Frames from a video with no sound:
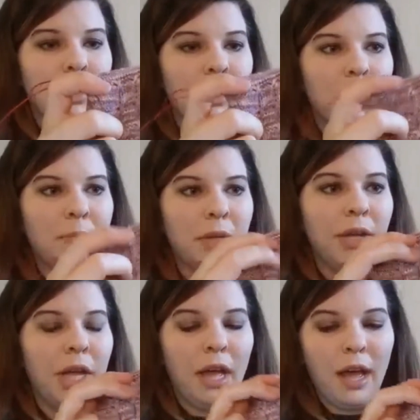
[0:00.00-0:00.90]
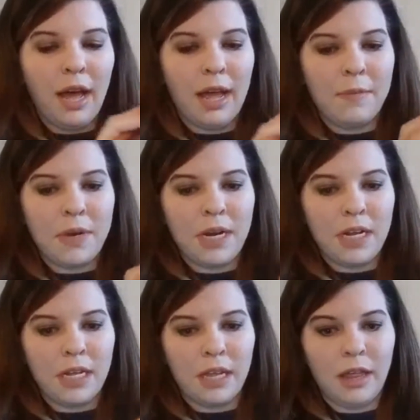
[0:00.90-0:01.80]
Um, I'm
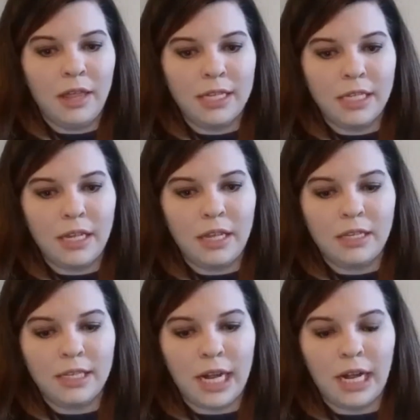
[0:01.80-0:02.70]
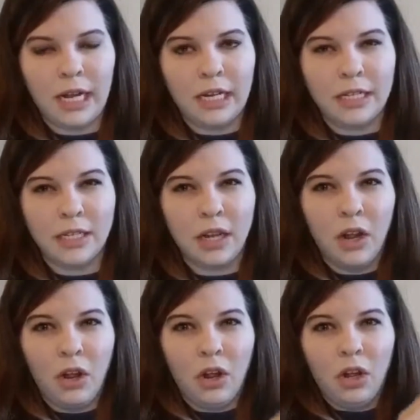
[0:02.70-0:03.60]
knitting this in the size
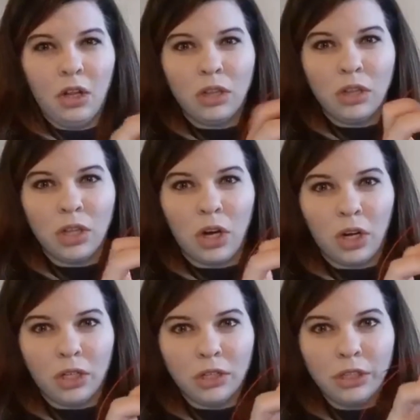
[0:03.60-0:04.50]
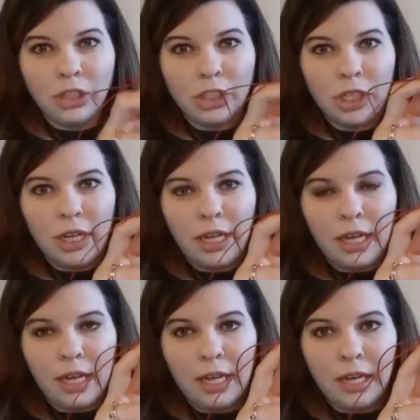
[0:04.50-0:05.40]
large,
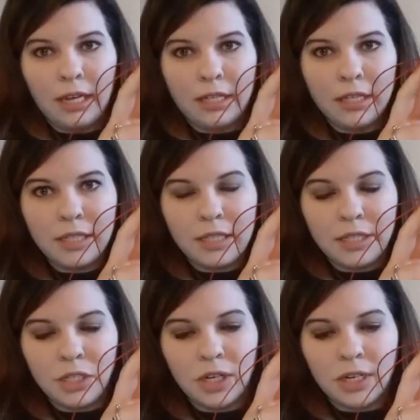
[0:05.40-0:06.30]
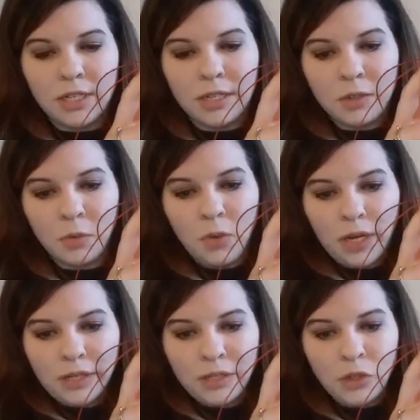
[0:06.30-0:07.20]
and these are on a size
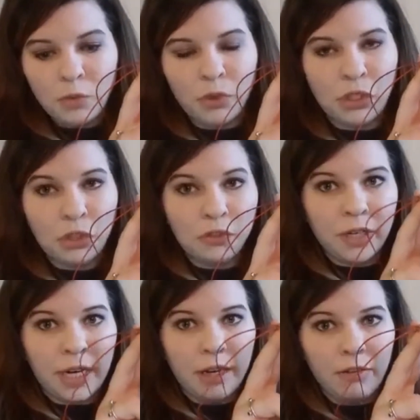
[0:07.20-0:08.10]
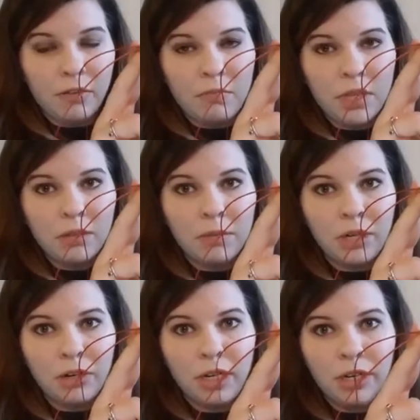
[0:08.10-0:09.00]
one, two point two five
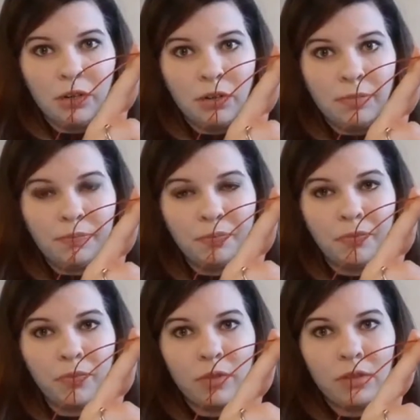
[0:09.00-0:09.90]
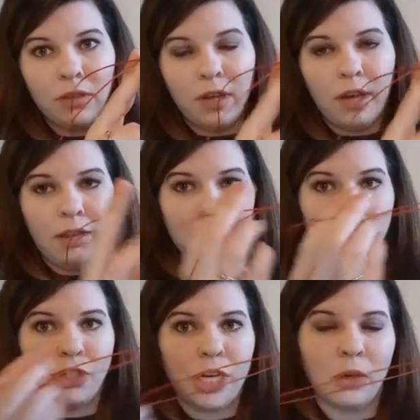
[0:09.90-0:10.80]
millimeter needle. Uh,
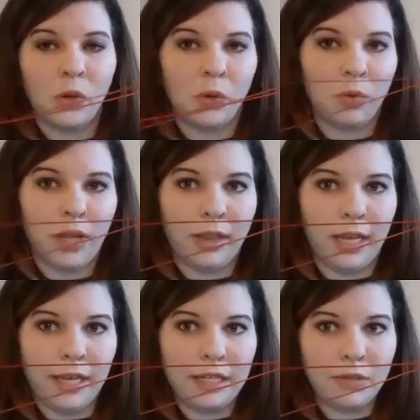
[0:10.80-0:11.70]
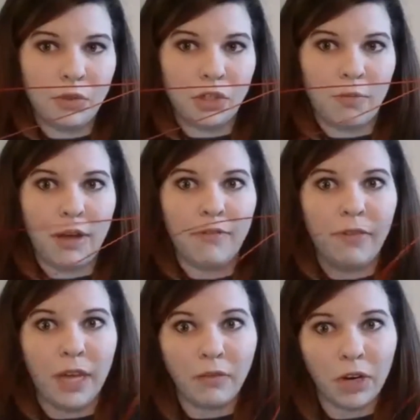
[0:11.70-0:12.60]
these are Chagu red lace, which are my
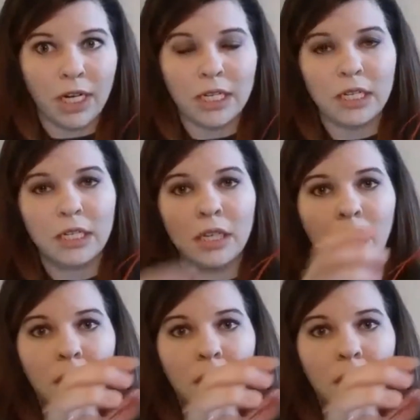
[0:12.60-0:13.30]
favorite.